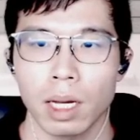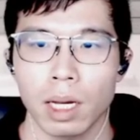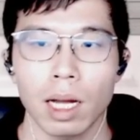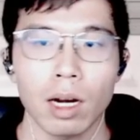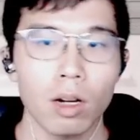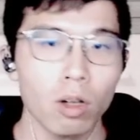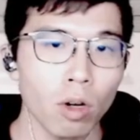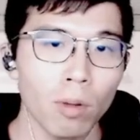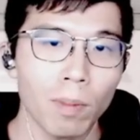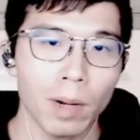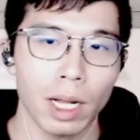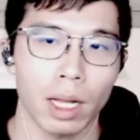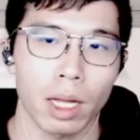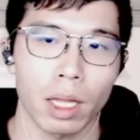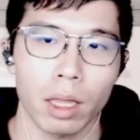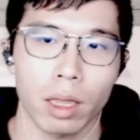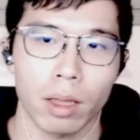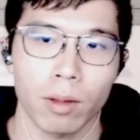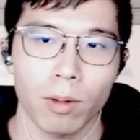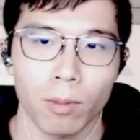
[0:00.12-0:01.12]
Hello Go
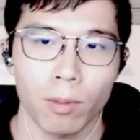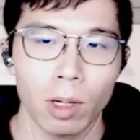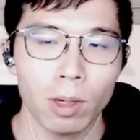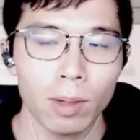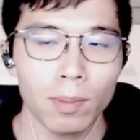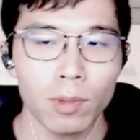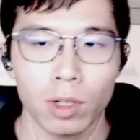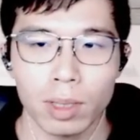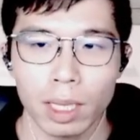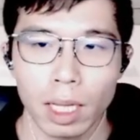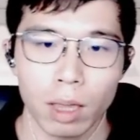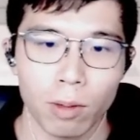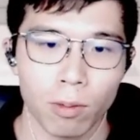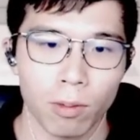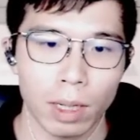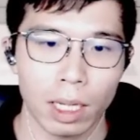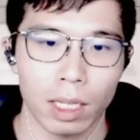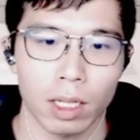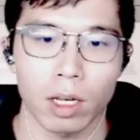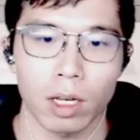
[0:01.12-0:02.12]
players, welcome to this
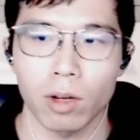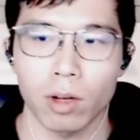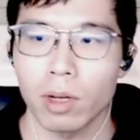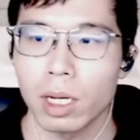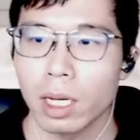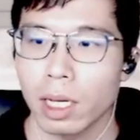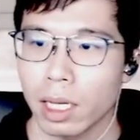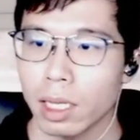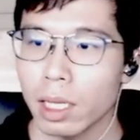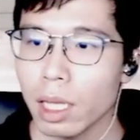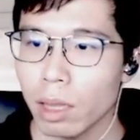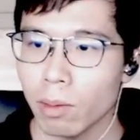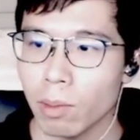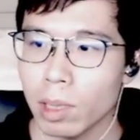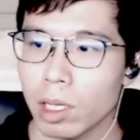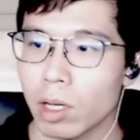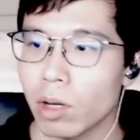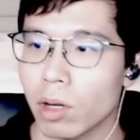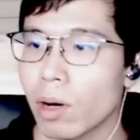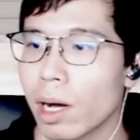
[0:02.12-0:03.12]
video. In this
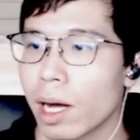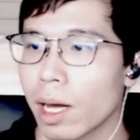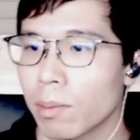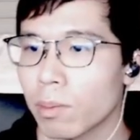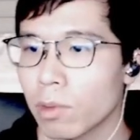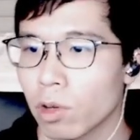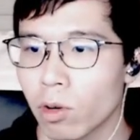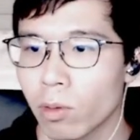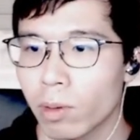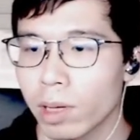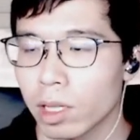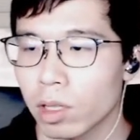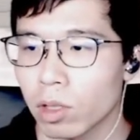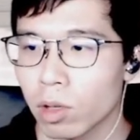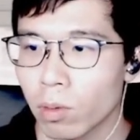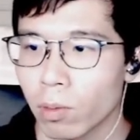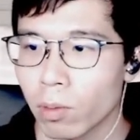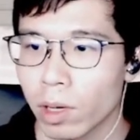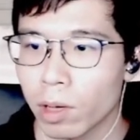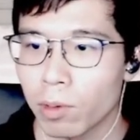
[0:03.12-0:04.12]
video, I'm going
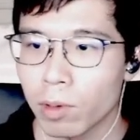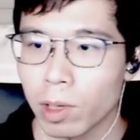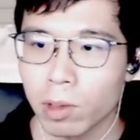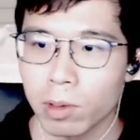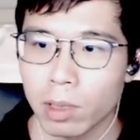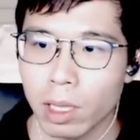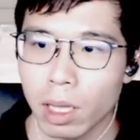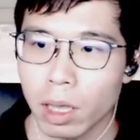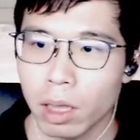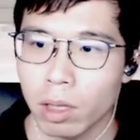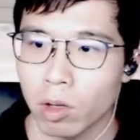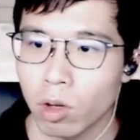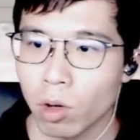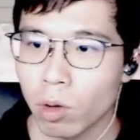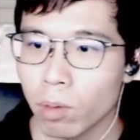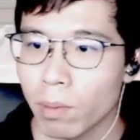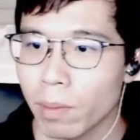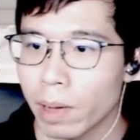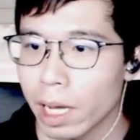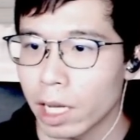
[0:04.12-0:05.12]
to review this
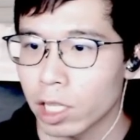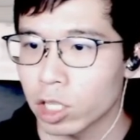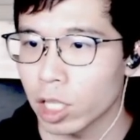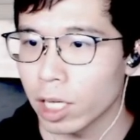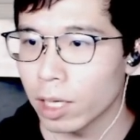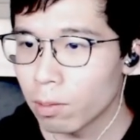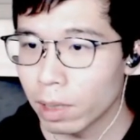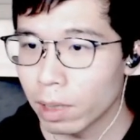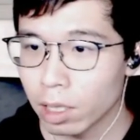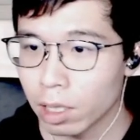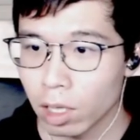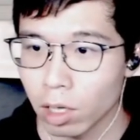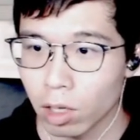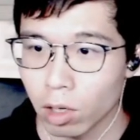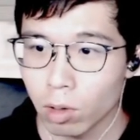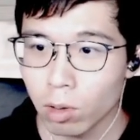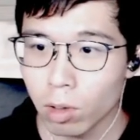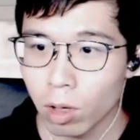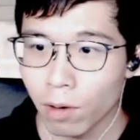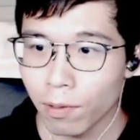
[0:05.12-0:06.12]
Go Magic
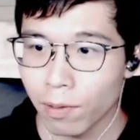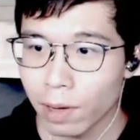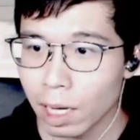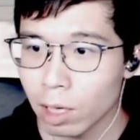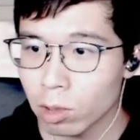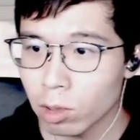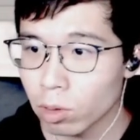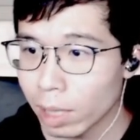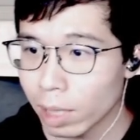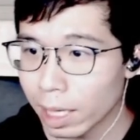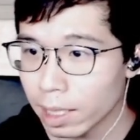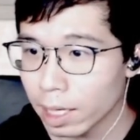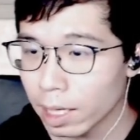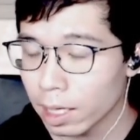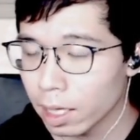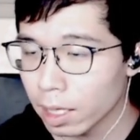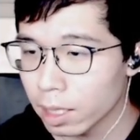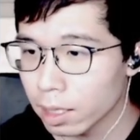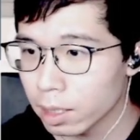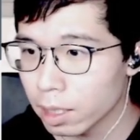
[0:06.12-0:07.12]
video of how to
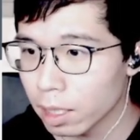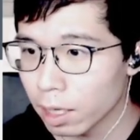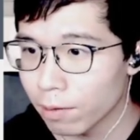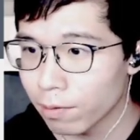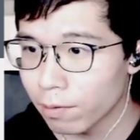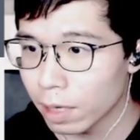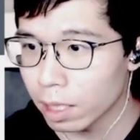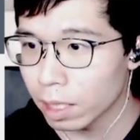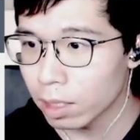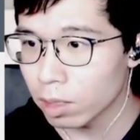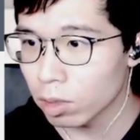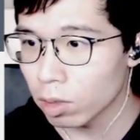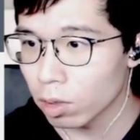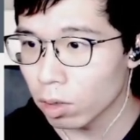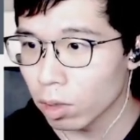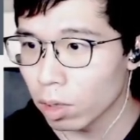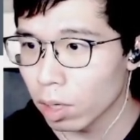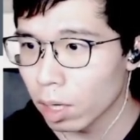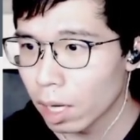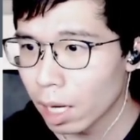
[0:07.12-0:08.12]
attack and defend
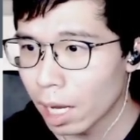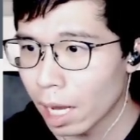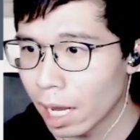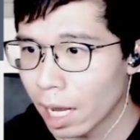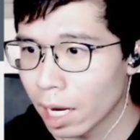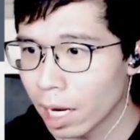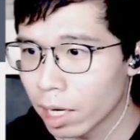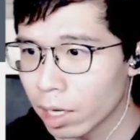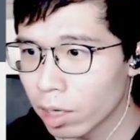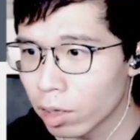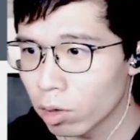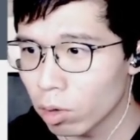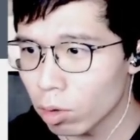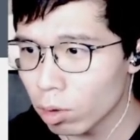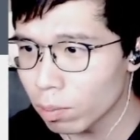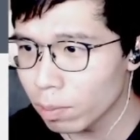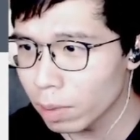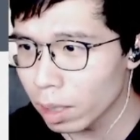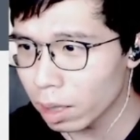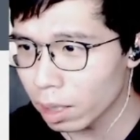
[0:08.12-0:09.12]
the
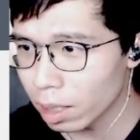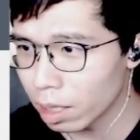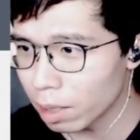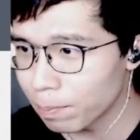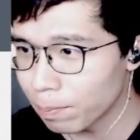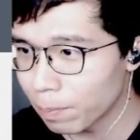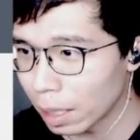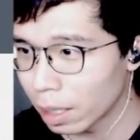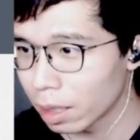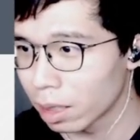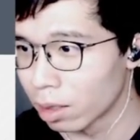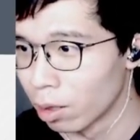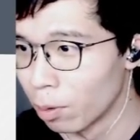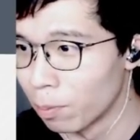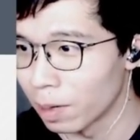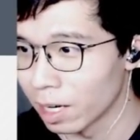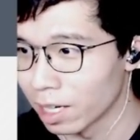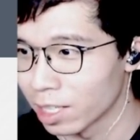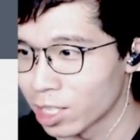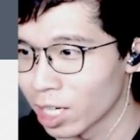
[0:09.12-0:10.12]
enormously big
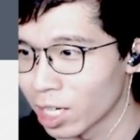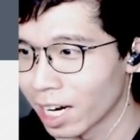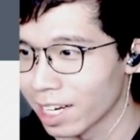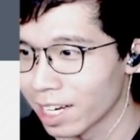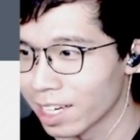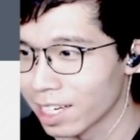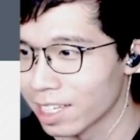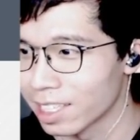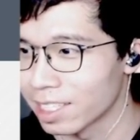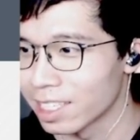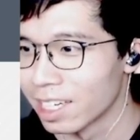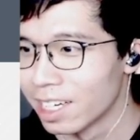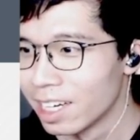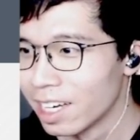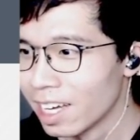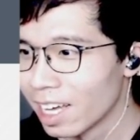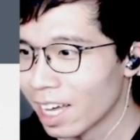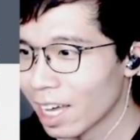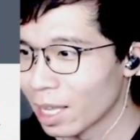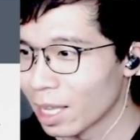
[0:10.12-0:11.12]
super giant
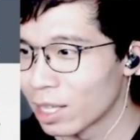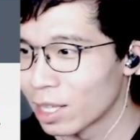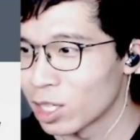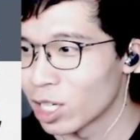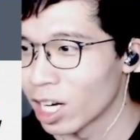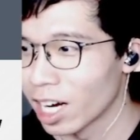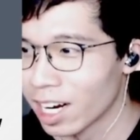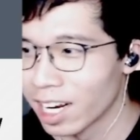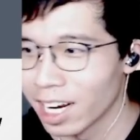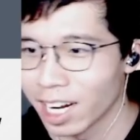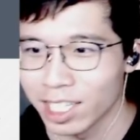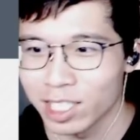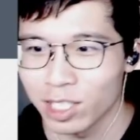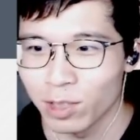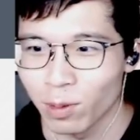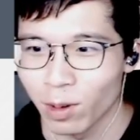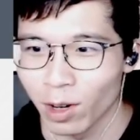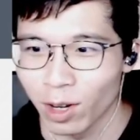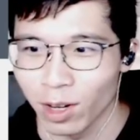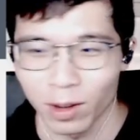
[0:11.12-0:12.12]
extra large
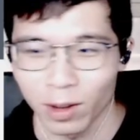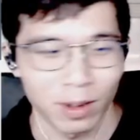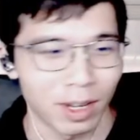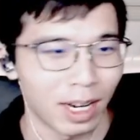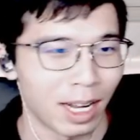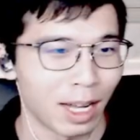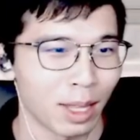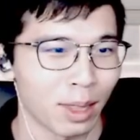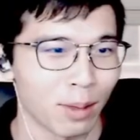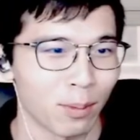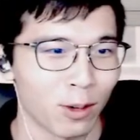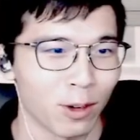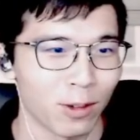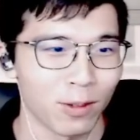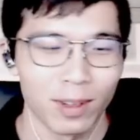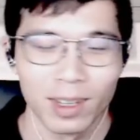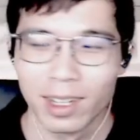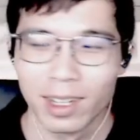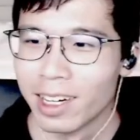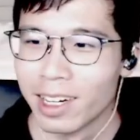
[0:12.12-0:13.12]
royal knight move.
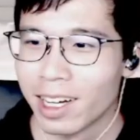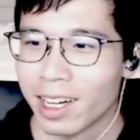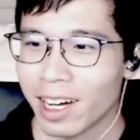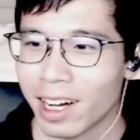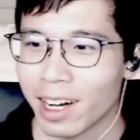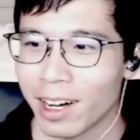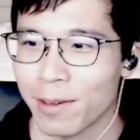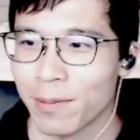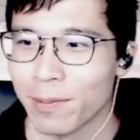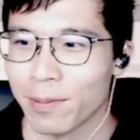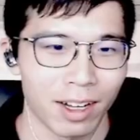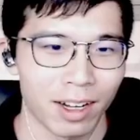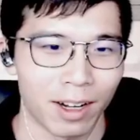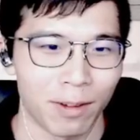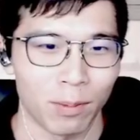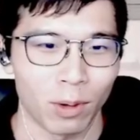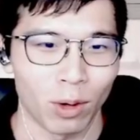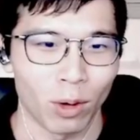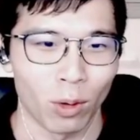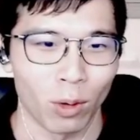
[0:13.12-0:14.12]

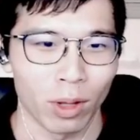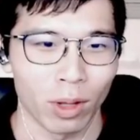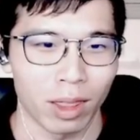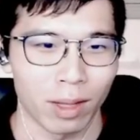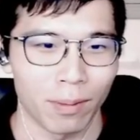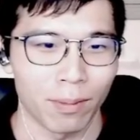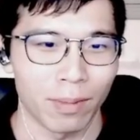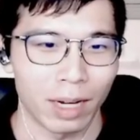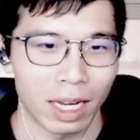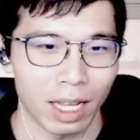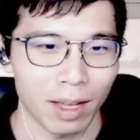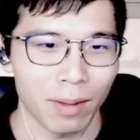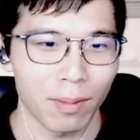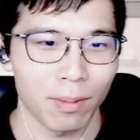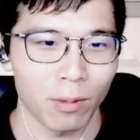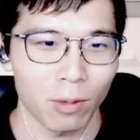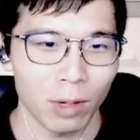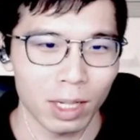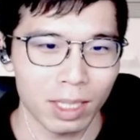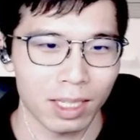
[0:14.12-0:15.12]
Awesome
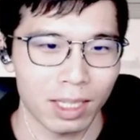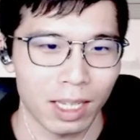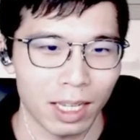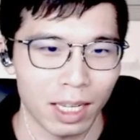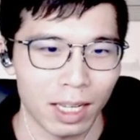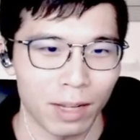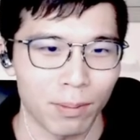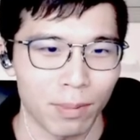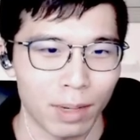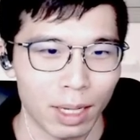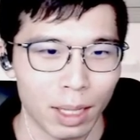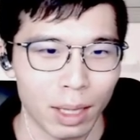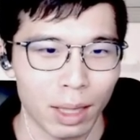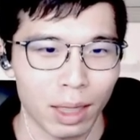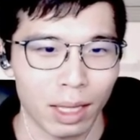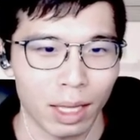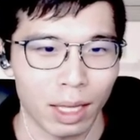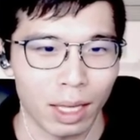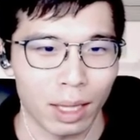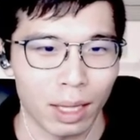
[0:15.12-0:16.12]
name. What he
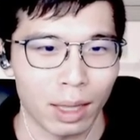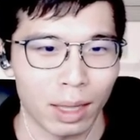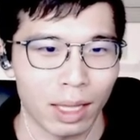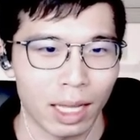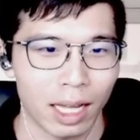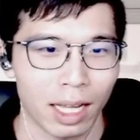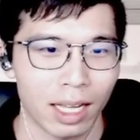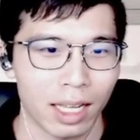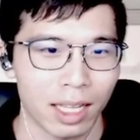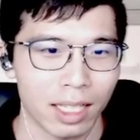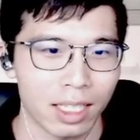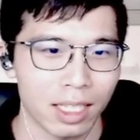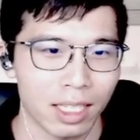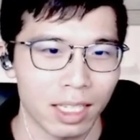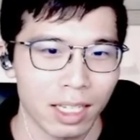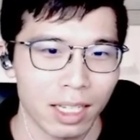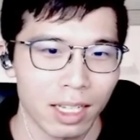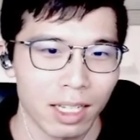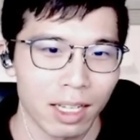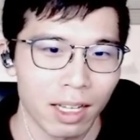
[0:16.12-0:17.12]
means is
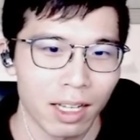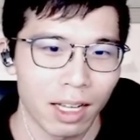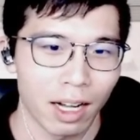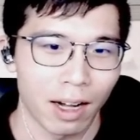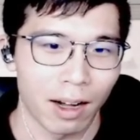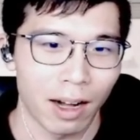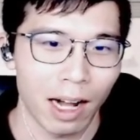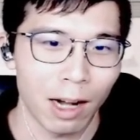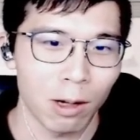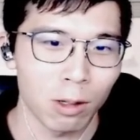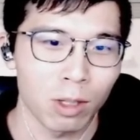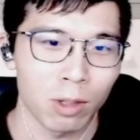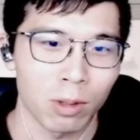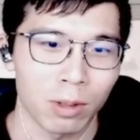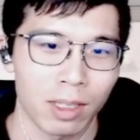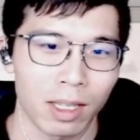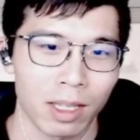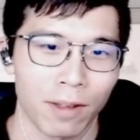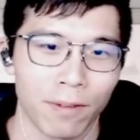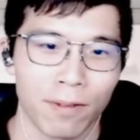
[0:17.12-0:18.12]
that how to
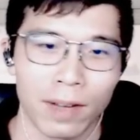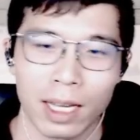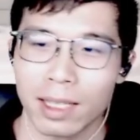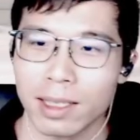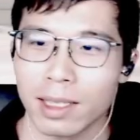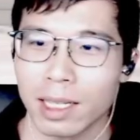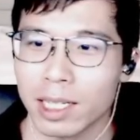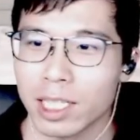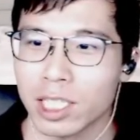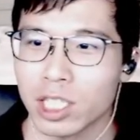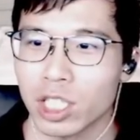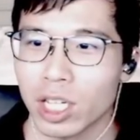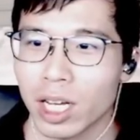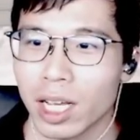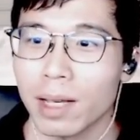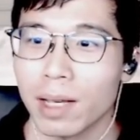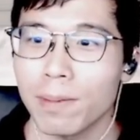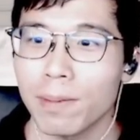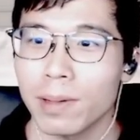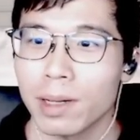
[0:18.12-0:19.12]
defend this
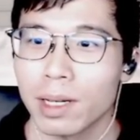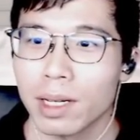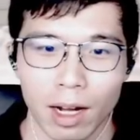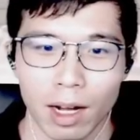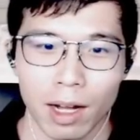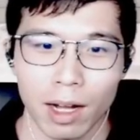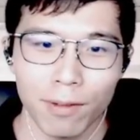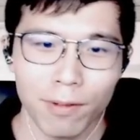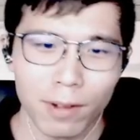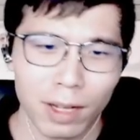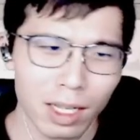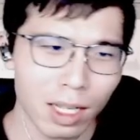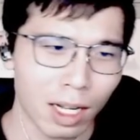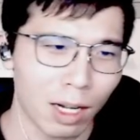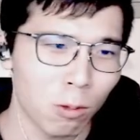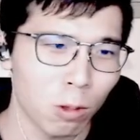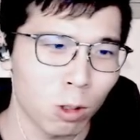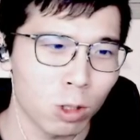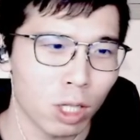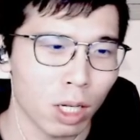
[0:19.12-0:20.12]
shape. I think I
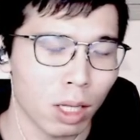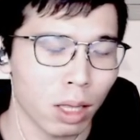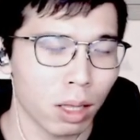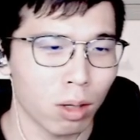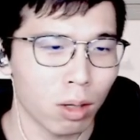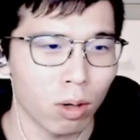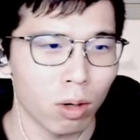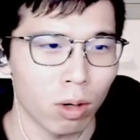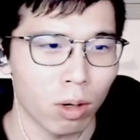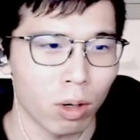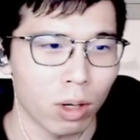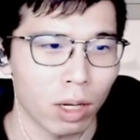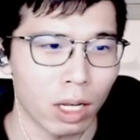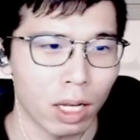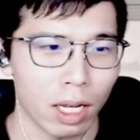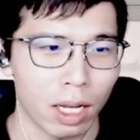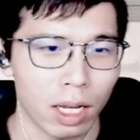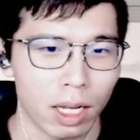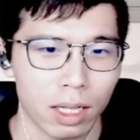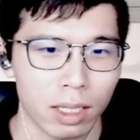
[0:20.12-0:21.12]
will just call
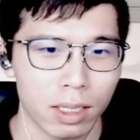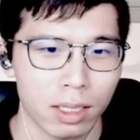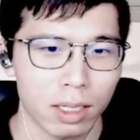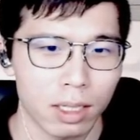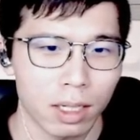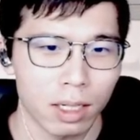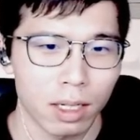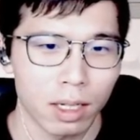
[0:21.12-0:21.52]
it